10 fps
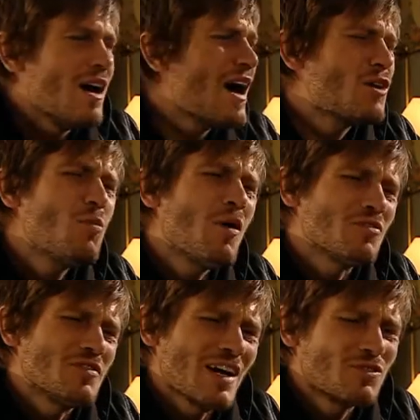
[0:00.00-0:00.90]
Oh, come on,
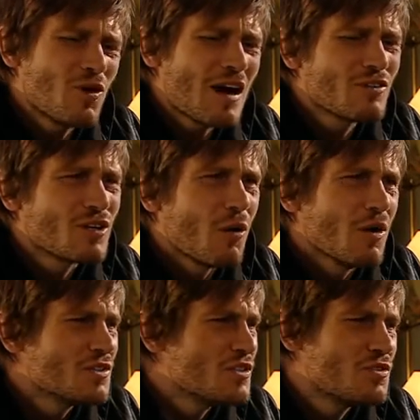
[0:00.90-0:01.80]
Dad. Don't have a go at her.
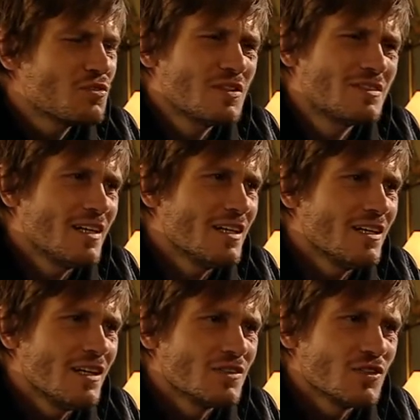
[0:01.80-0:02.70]
She's just a teenager.